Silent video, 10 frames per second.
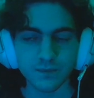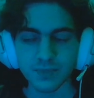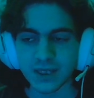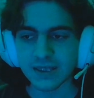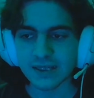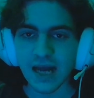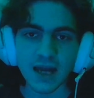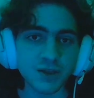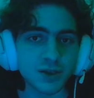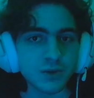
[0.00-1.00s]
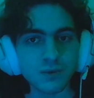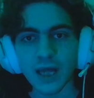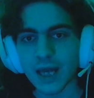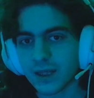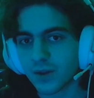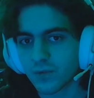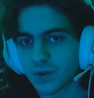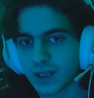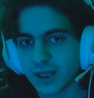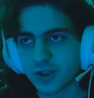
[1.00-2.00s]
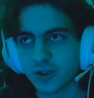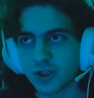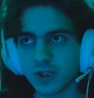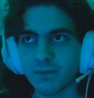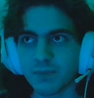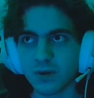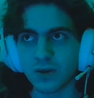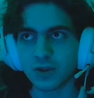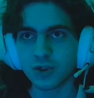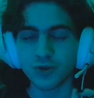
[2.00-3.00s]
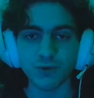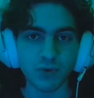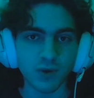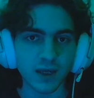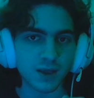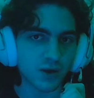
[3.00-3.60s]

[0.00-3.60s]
Because I do like their relationship to a point.